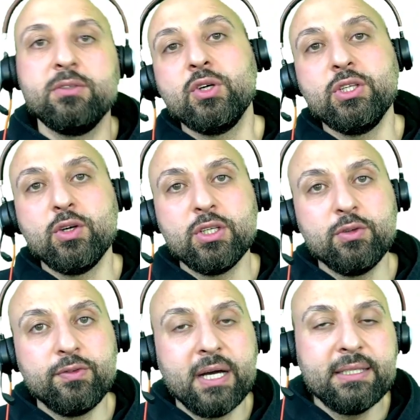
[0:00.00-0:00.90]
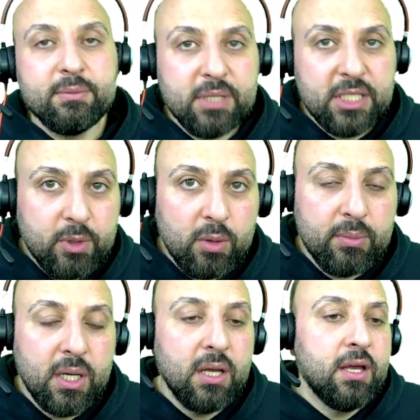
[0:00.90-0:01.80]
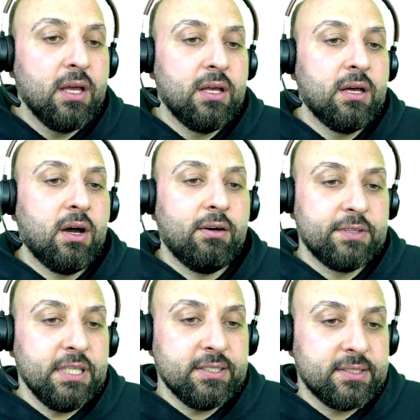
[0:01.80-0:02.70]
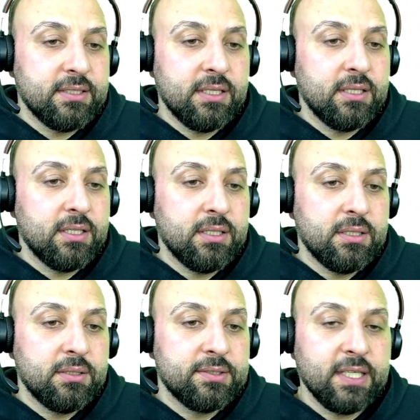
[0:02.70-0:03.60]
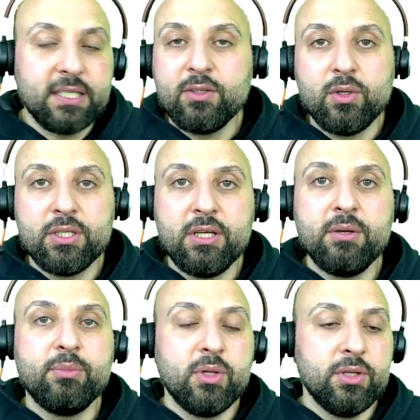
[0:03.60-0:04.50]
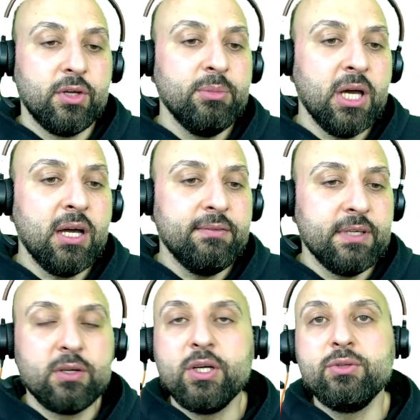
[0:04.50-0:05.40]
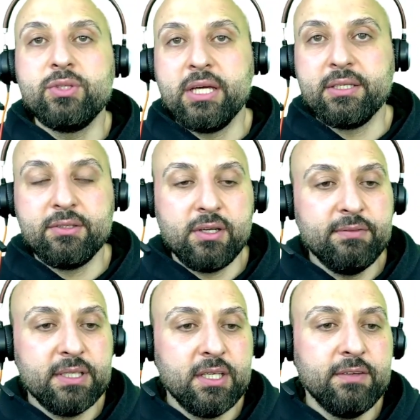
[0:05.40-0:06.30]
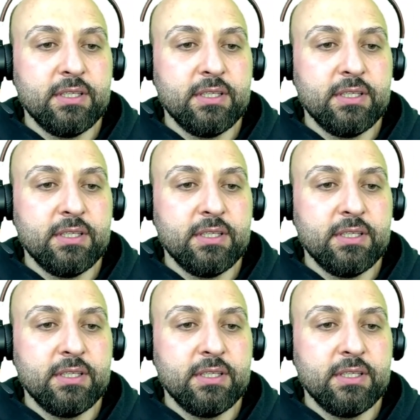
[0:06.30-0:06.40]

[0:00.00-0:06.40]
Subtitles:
So in order to find the minimum of this second order polynomial, we are going to take the derivative.